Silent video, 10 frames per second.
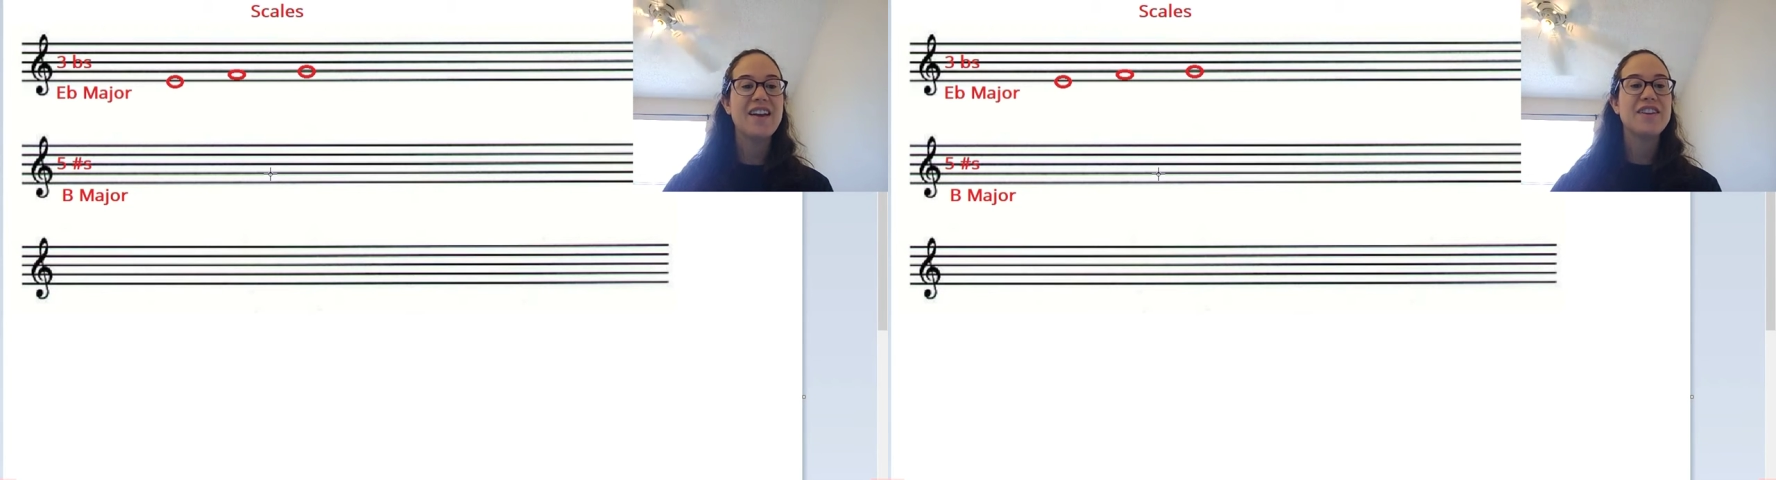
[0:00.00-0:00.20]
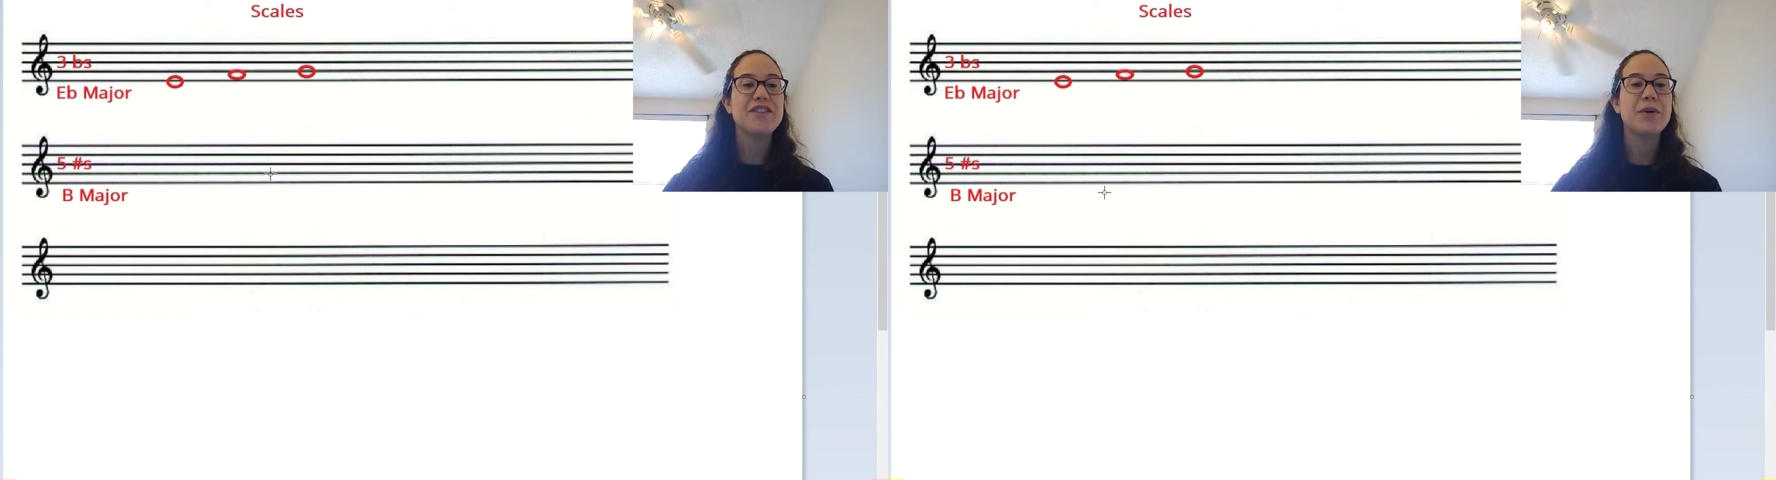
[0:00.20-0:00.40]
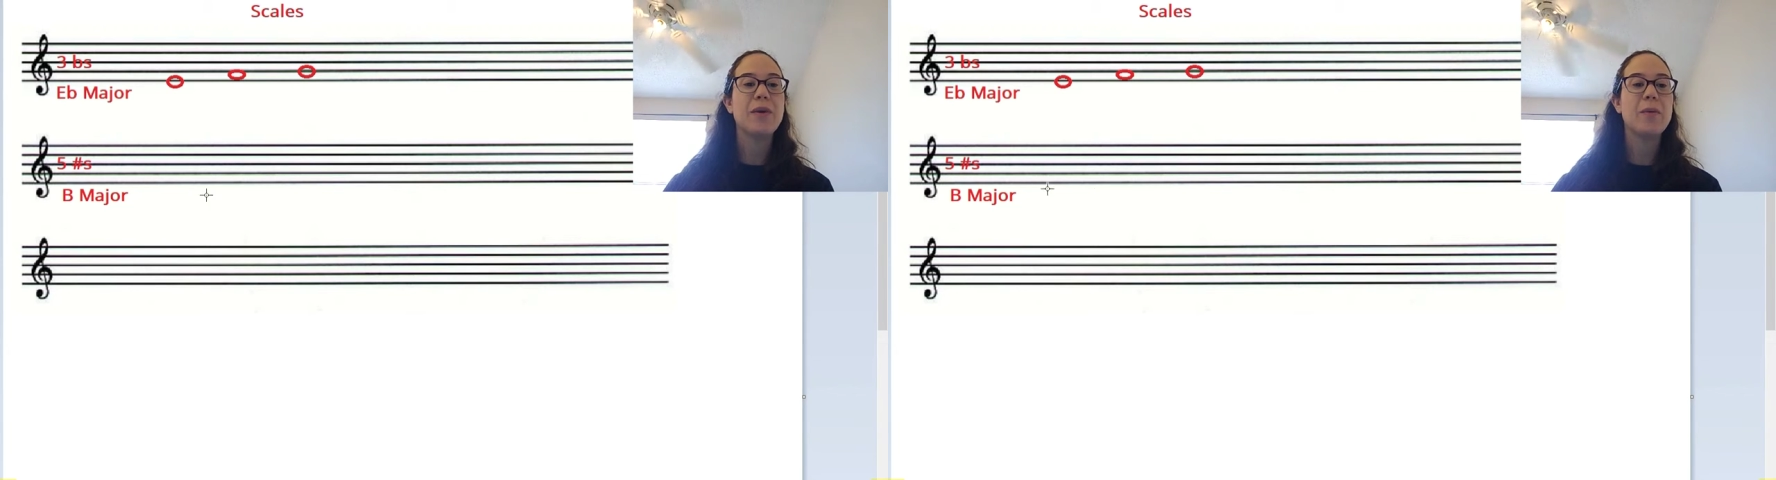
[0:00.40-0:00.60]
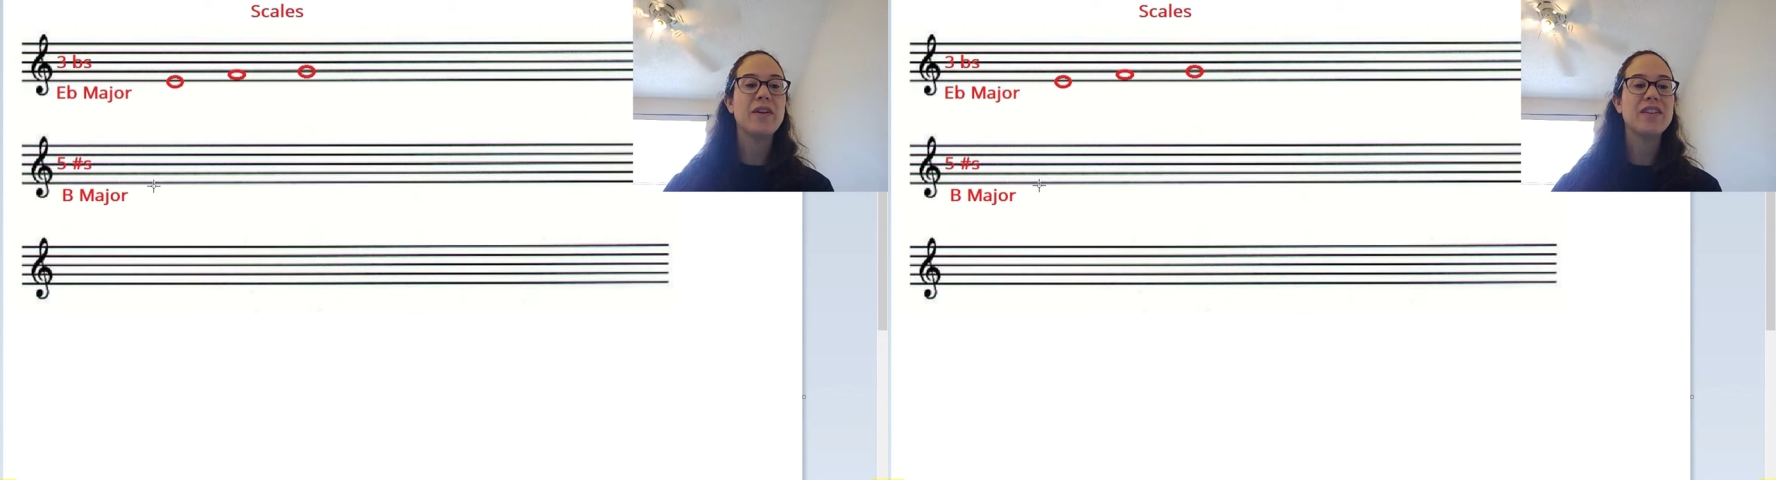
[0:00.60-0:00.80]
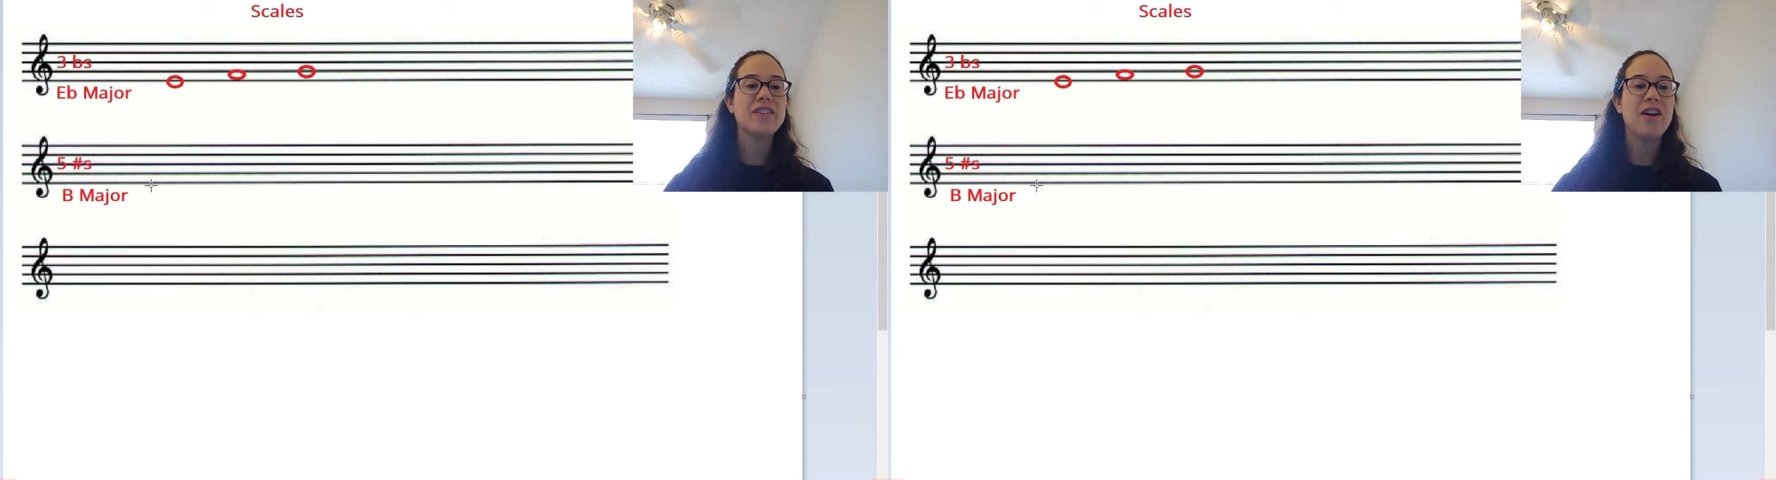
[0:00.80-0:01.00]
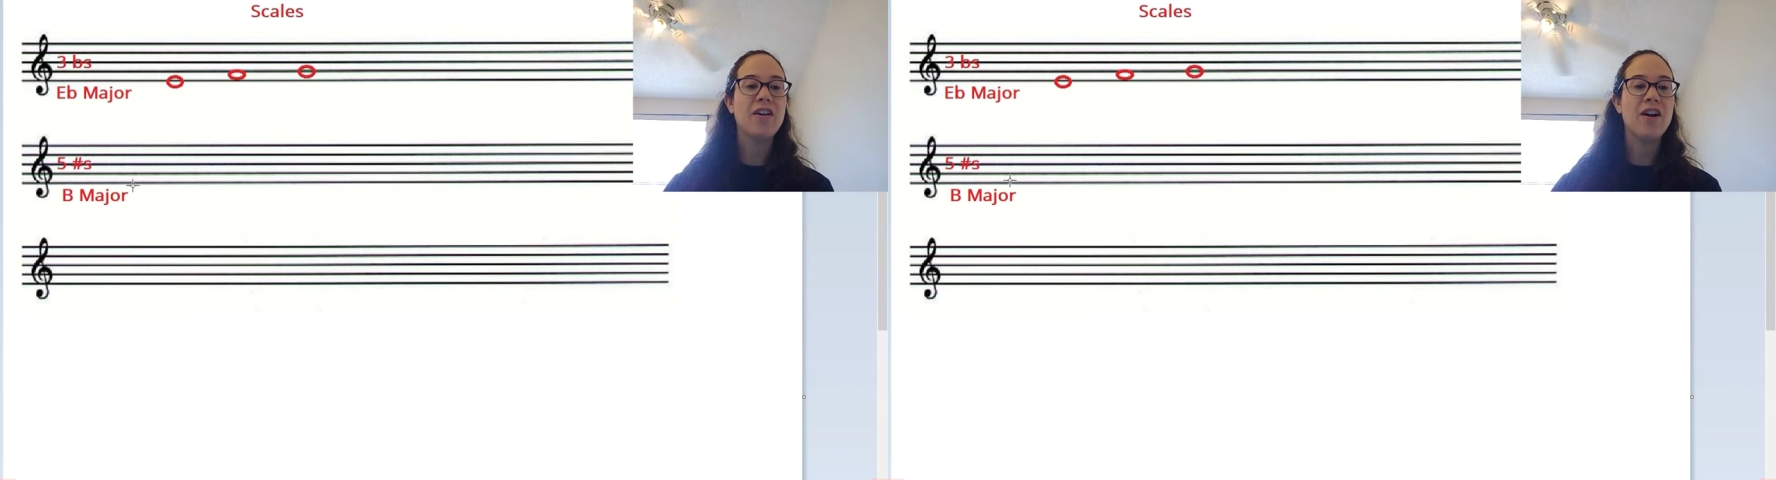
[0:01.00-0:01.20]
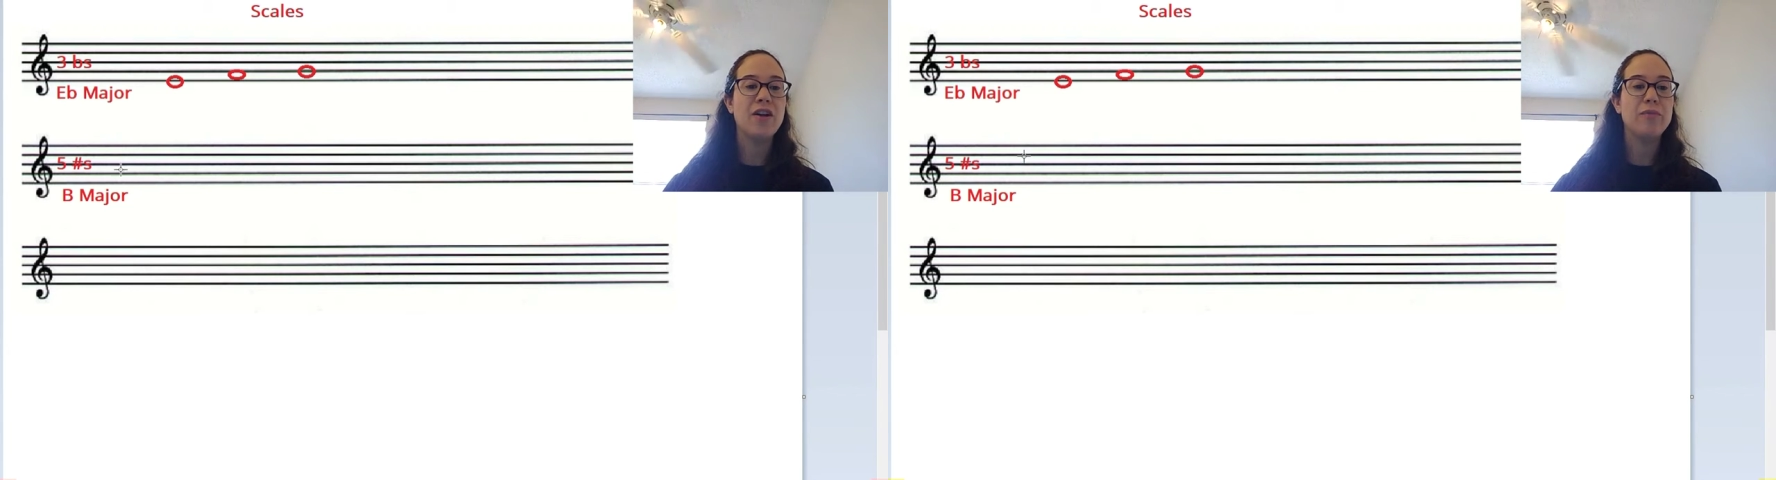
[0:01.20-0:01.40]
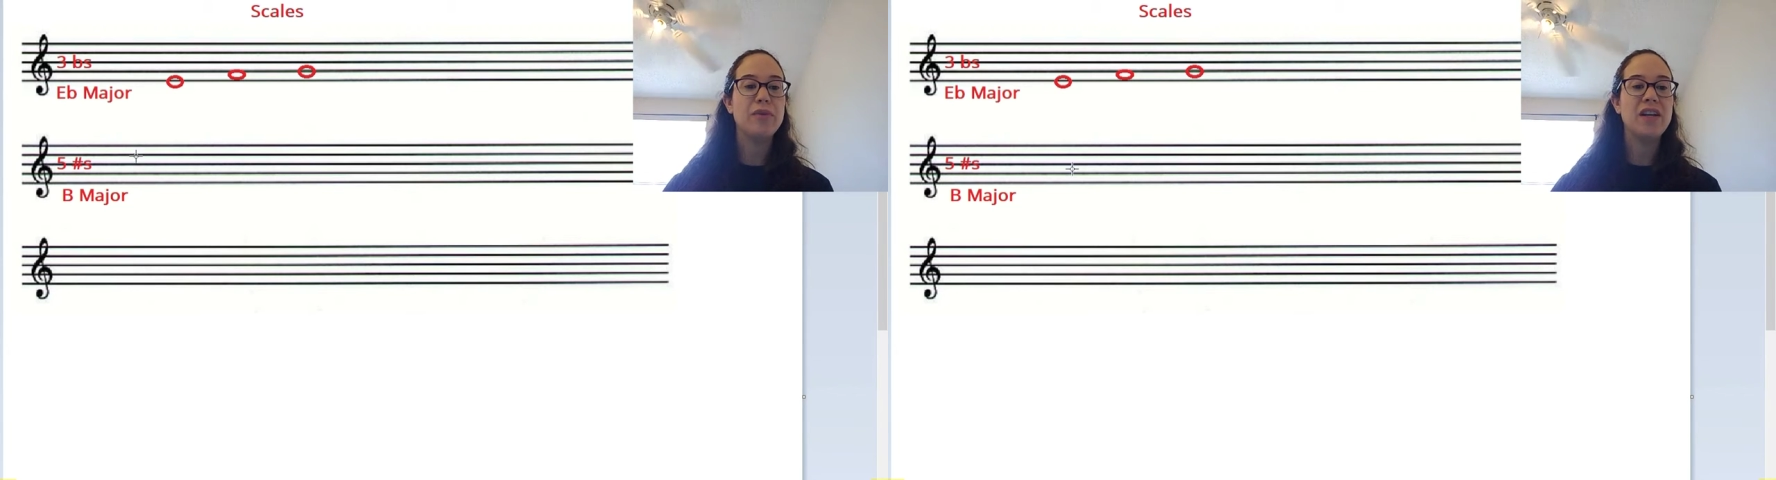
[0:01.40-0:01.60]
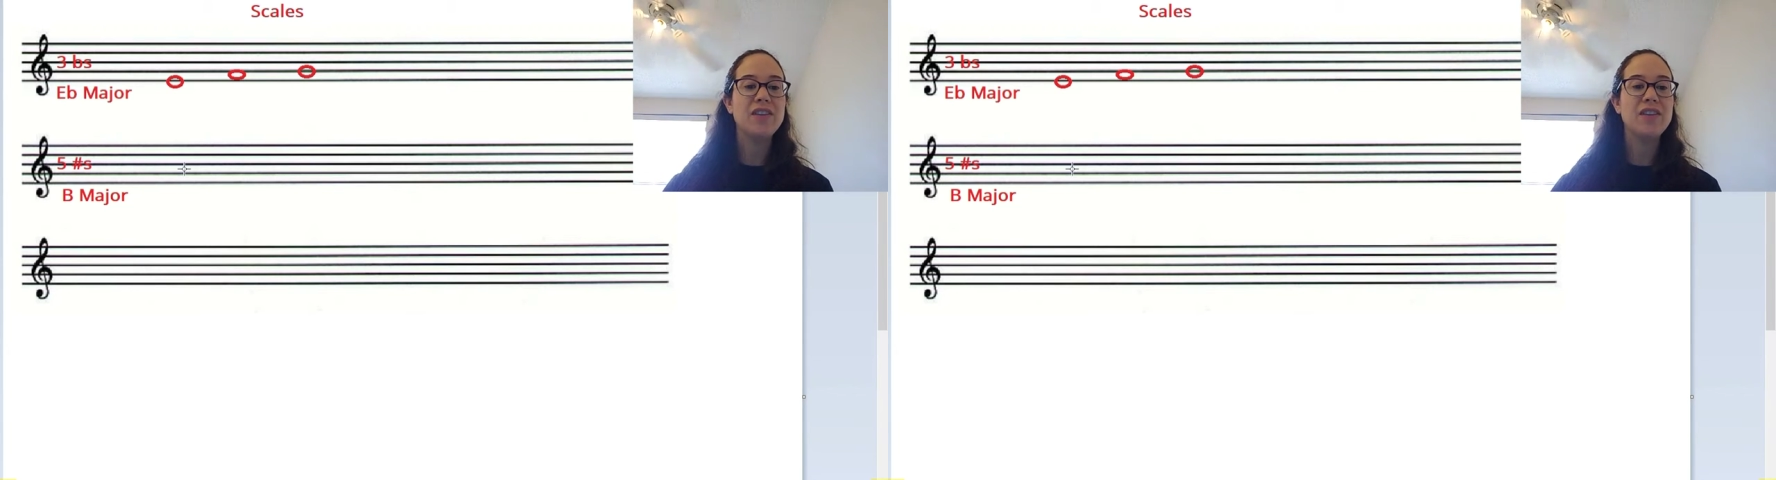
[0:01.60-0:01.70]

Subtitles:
So we want to start on B,